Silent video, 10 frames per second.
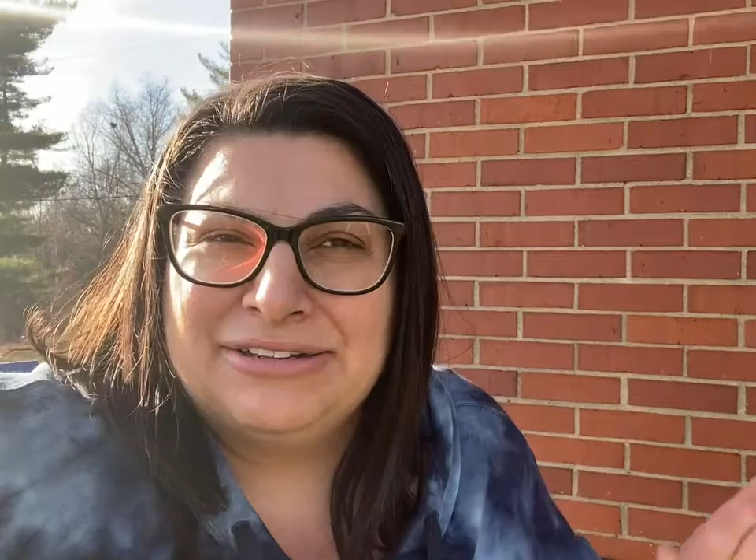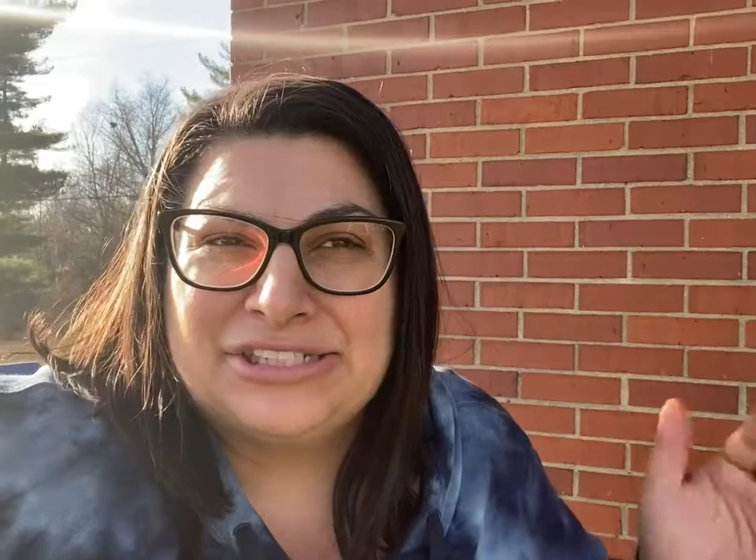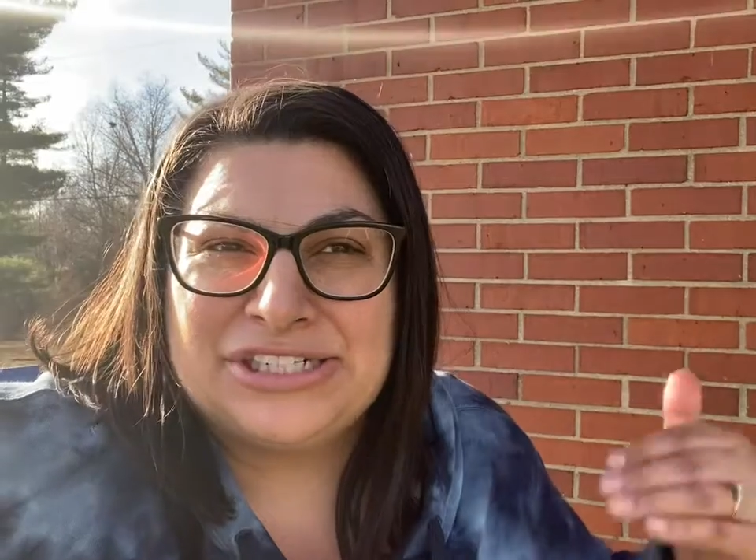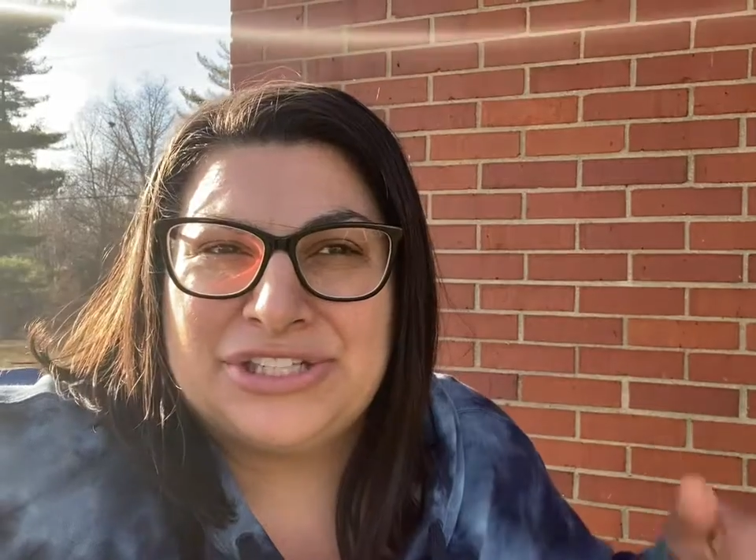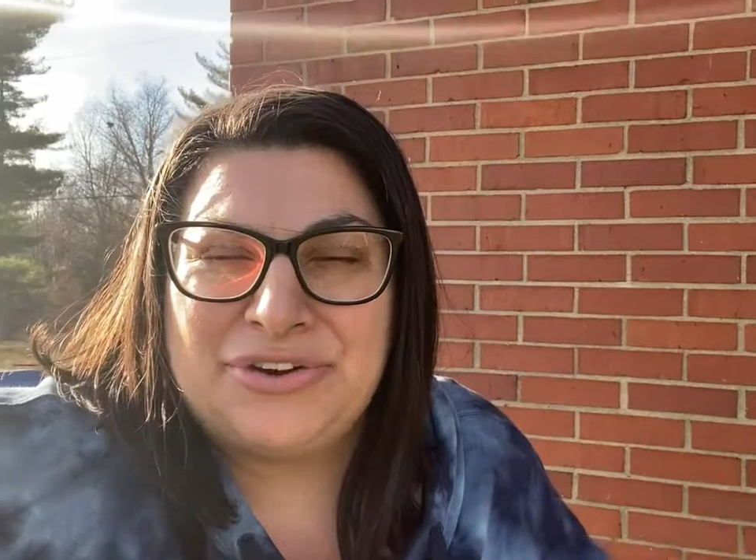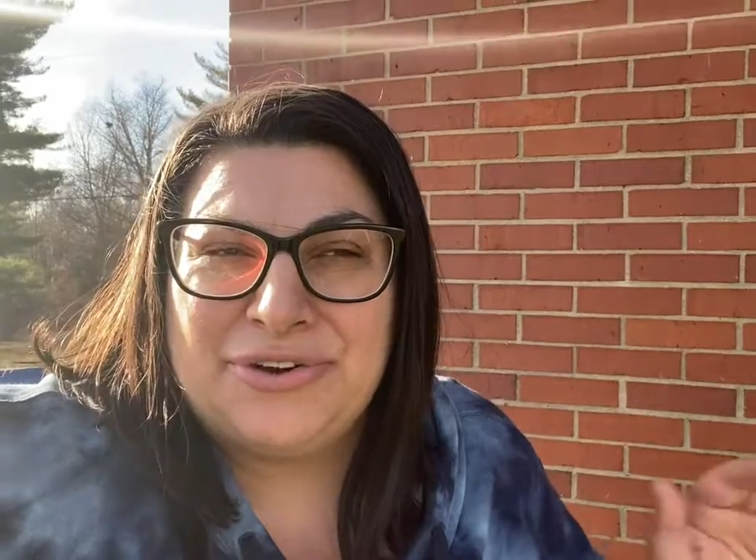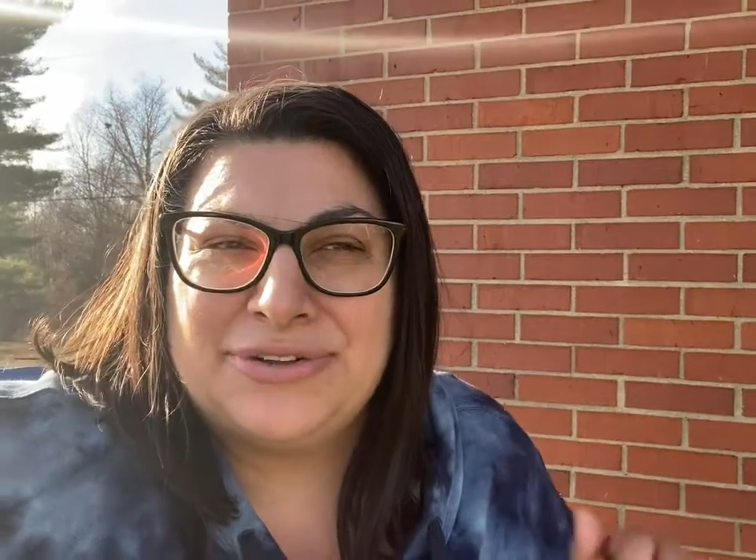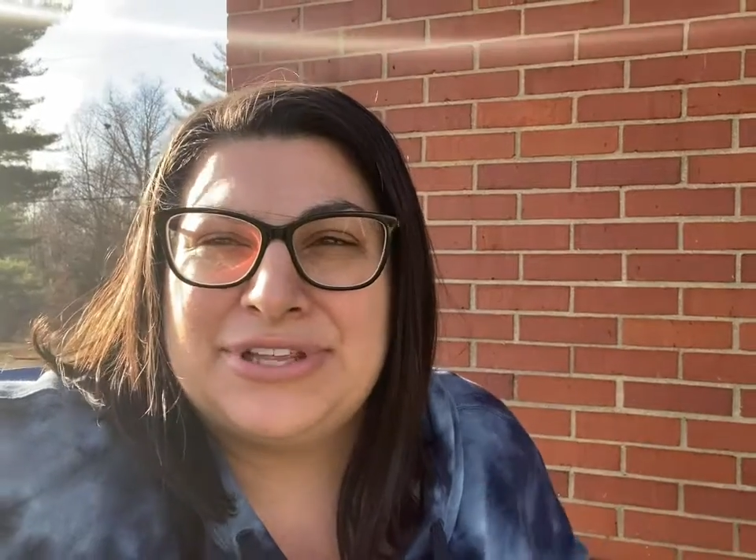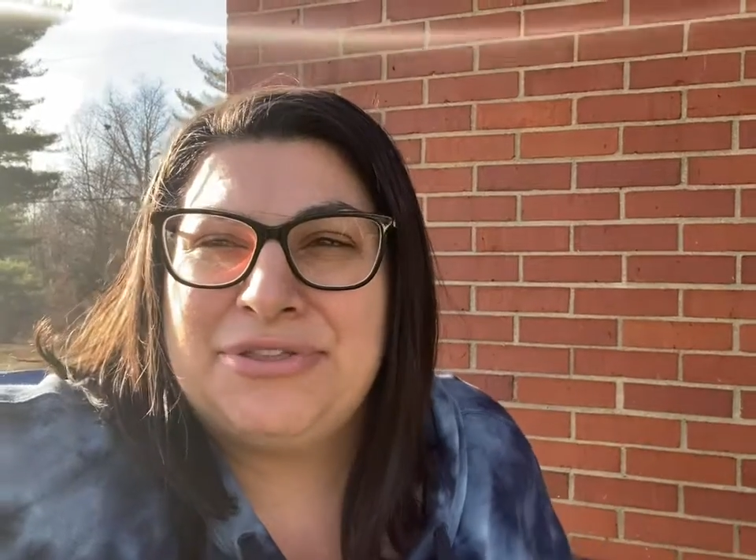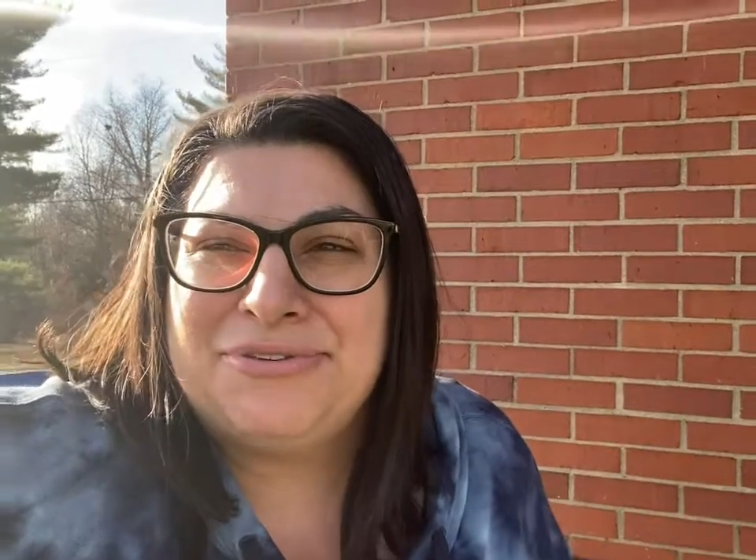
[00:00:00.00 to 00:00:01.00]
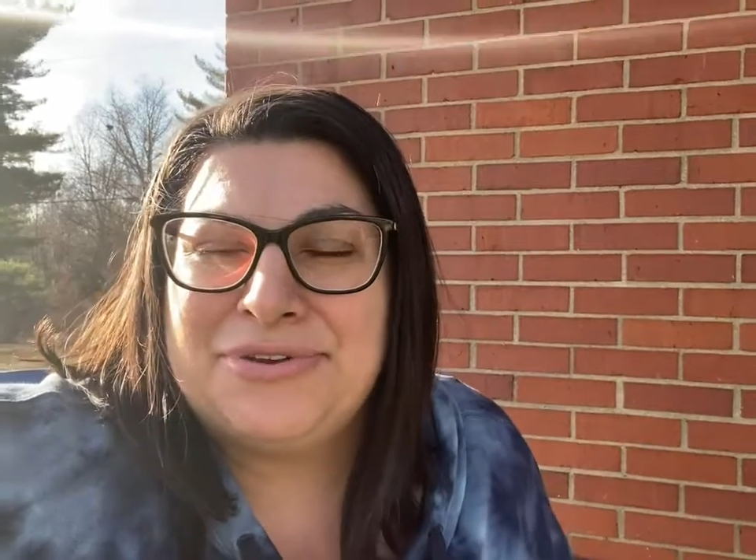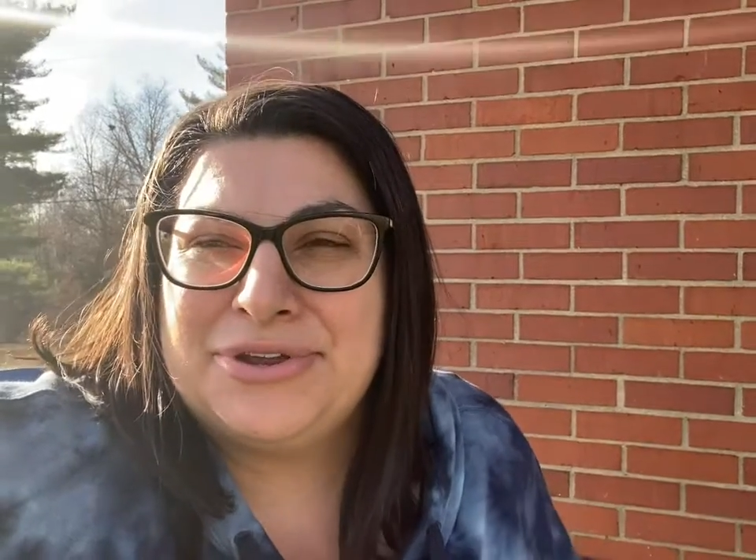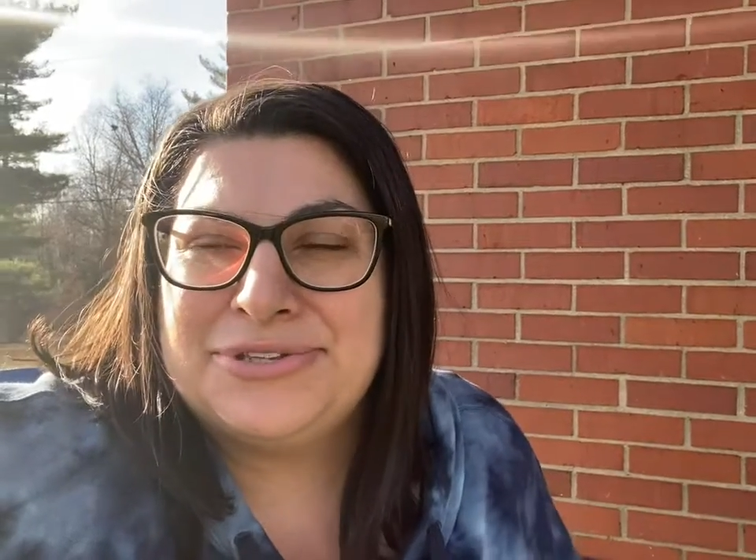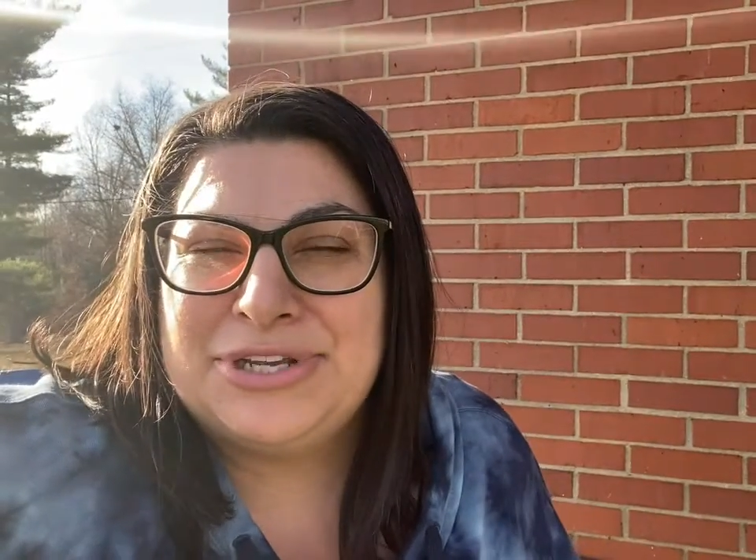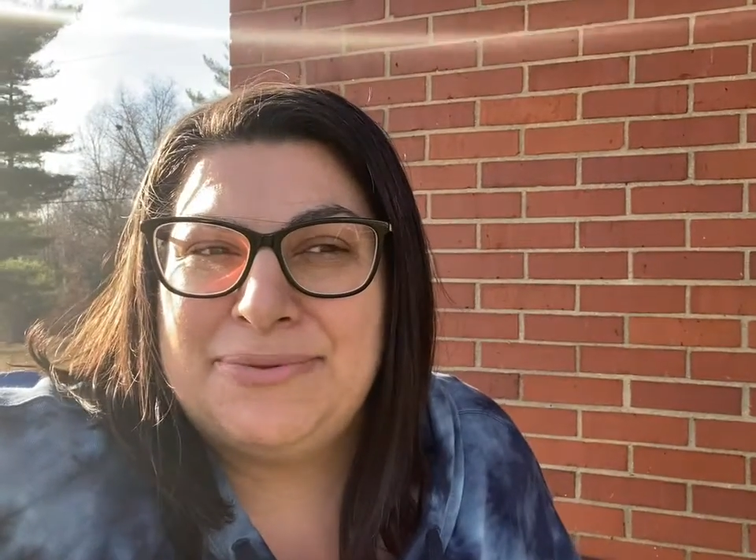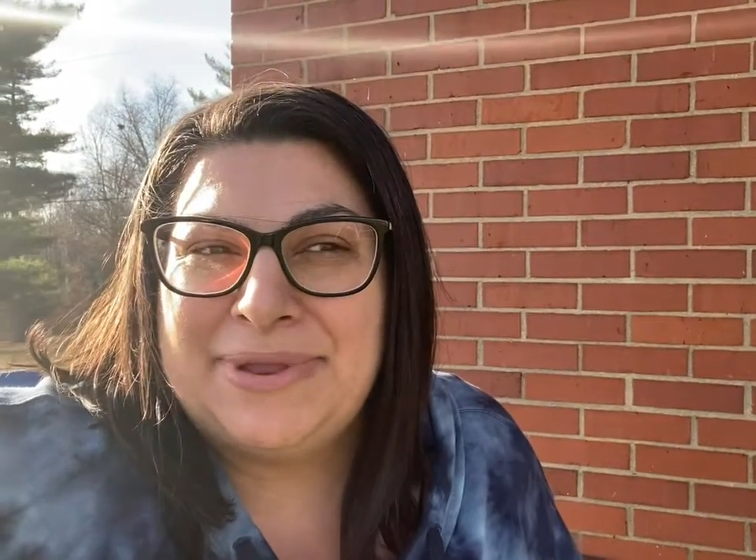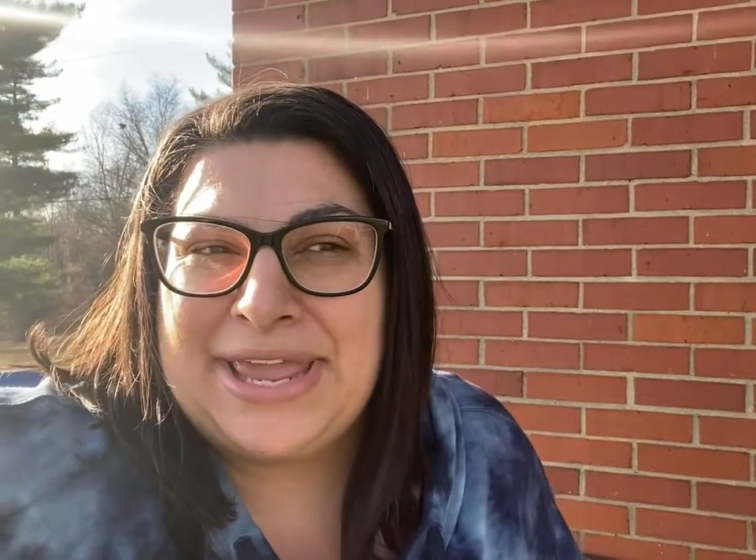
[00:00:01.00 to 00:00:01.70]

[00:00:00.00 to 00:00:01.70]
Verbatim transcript: just cruising through YouTube